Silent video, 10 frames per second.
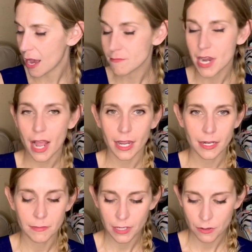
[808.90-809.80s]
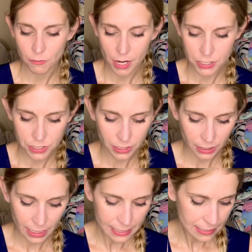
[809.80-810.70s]
I'm not going to be in a rush to
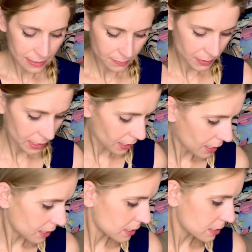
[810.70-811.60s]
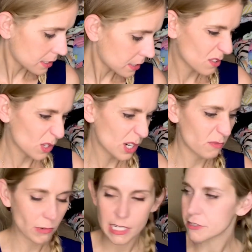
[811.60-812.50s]
list because it's sort
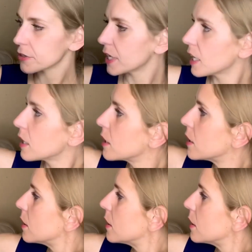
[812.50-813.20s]
of wintery.